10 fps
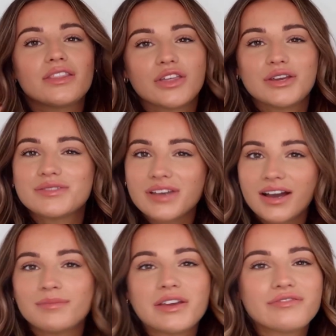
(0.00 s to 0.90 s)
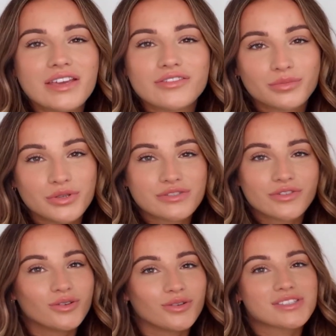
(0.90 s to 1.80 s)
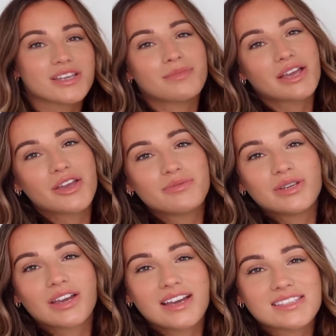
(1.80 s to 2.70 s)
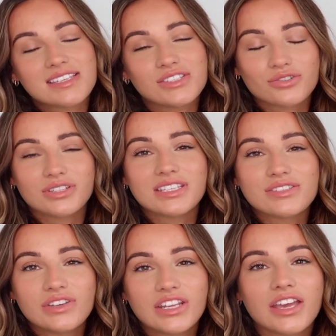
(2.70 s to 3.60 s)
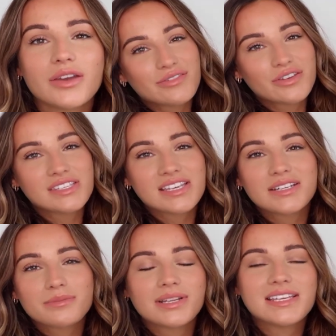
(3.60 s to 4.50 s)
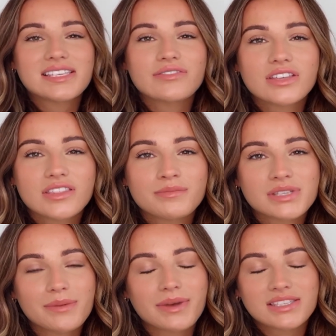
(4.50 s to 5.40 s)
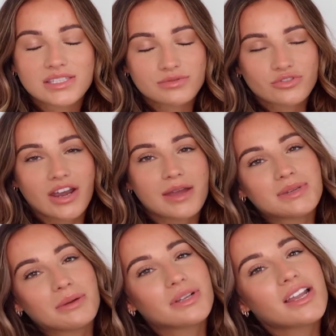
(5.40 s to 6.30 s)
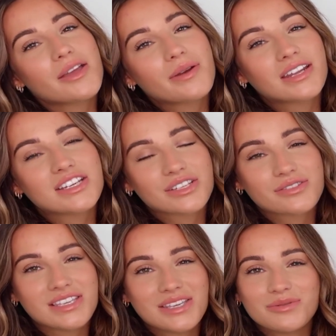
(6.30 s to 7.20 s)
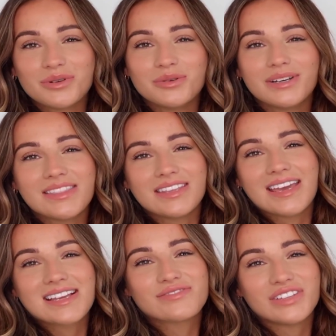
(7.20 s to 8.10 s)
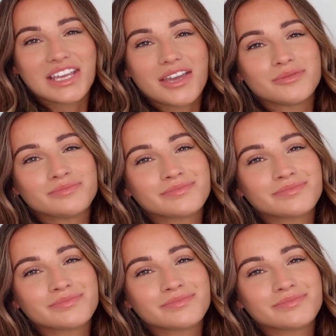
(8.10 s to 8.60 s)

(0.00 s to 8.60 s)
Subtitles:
Those are my favorite boots for autumn. I hope you guys enjoyed this video. If you did, please give it a thumbs up and subscribe down below, and I shall see you all in the next video.